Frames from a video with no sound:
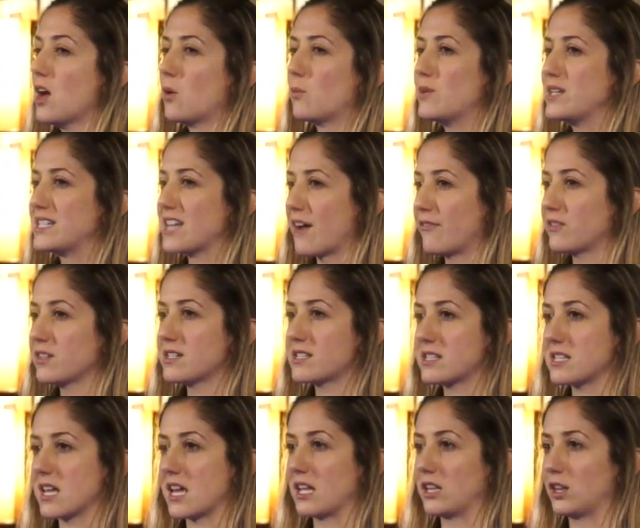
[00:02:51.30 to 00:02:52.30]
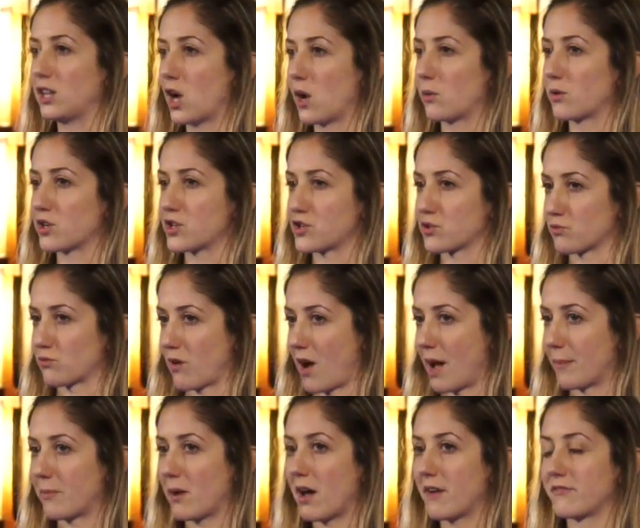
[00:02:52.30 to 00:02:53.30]
we definitely see a lower
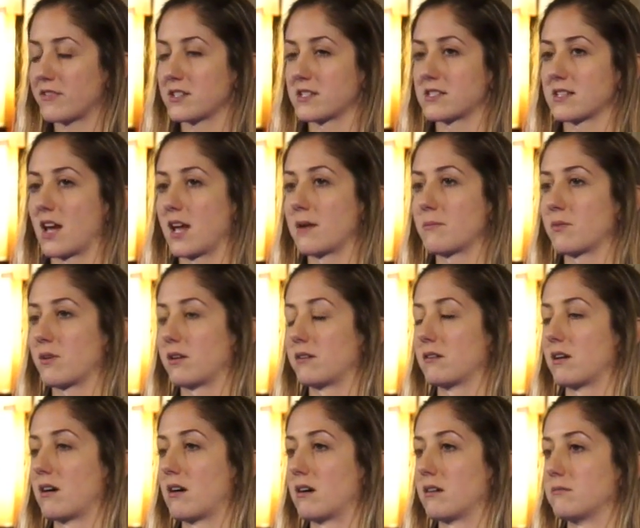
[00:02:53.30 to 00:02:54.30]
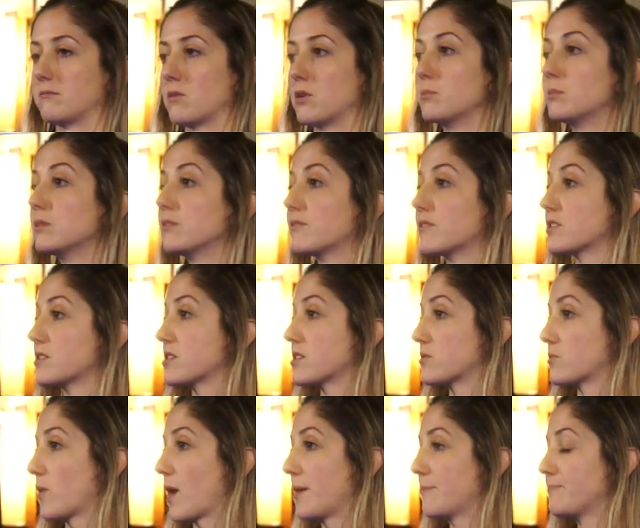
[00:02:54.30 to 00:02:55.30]
drop off in sign up on, on mobile
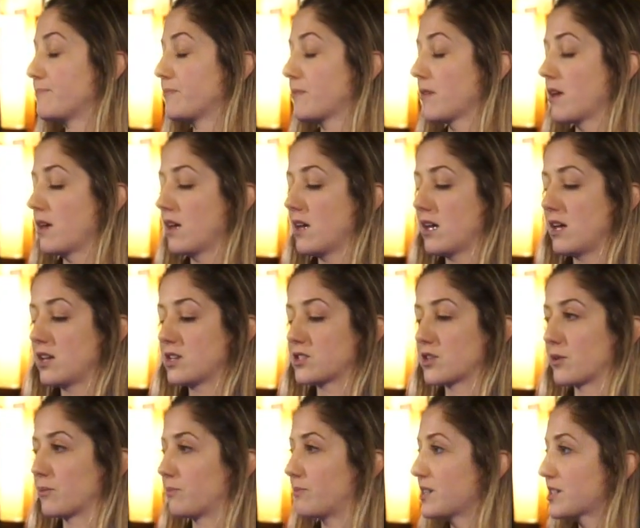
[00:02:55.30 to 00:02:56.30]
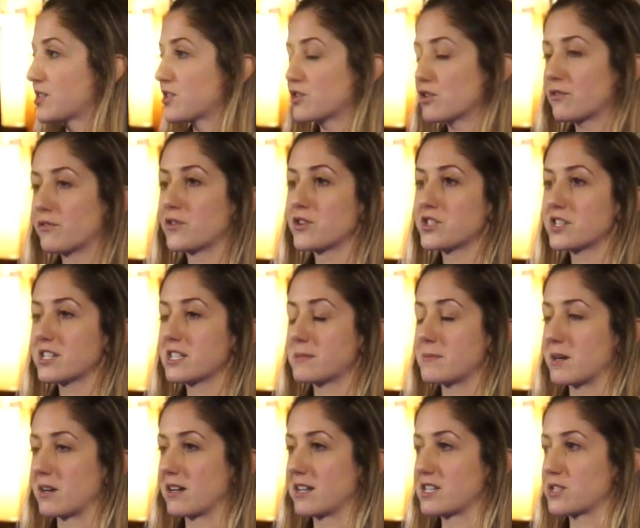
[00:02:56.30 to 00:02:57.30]
versus web. So this is your first
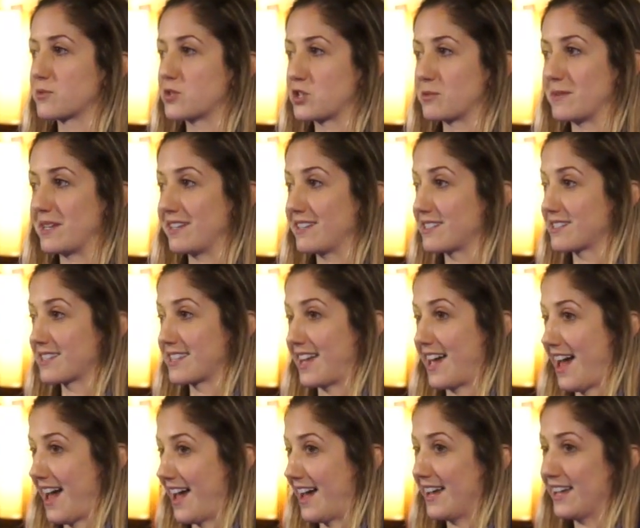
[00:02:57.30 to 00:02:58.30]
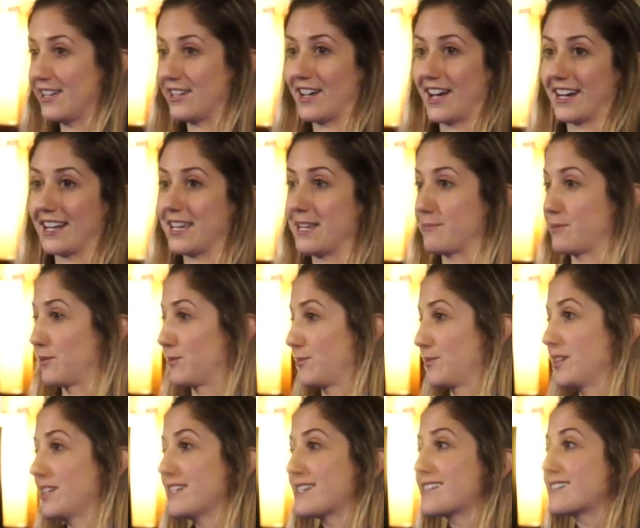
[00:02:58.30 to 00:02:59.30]
experience, which means A, you got to keep it
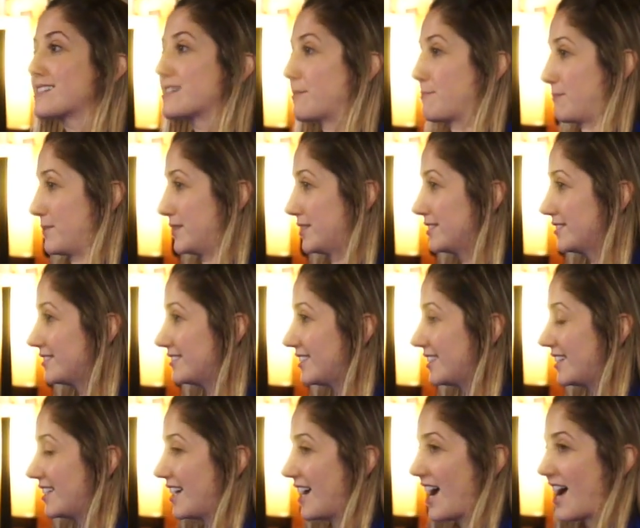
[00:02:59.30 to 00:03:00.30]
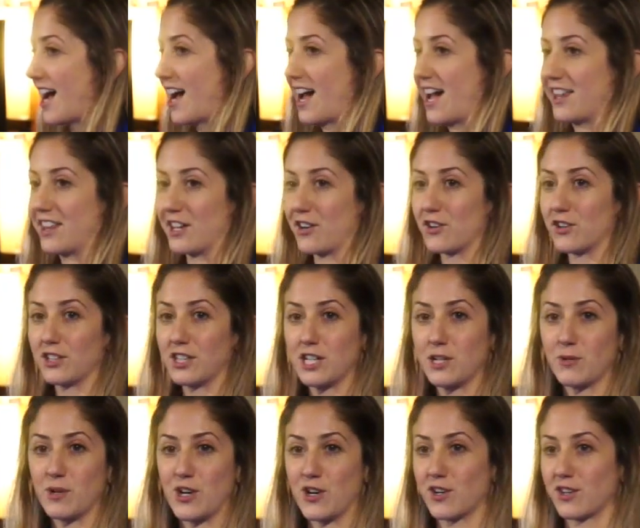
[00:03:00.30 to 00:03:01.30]
really simple. Uh, I think earlier
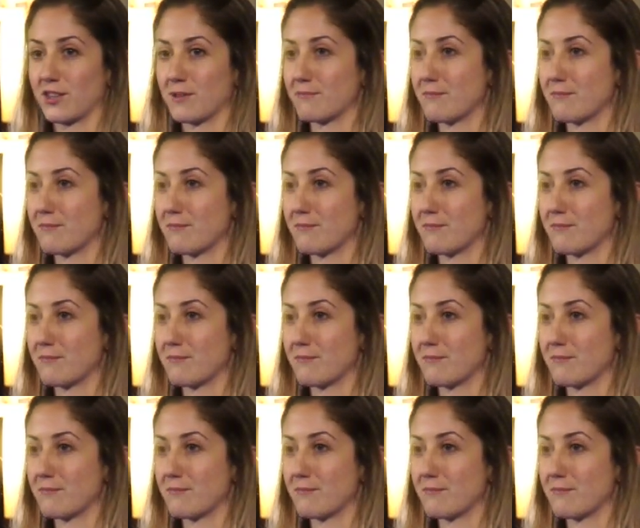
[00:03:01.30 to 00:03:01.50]
we heard the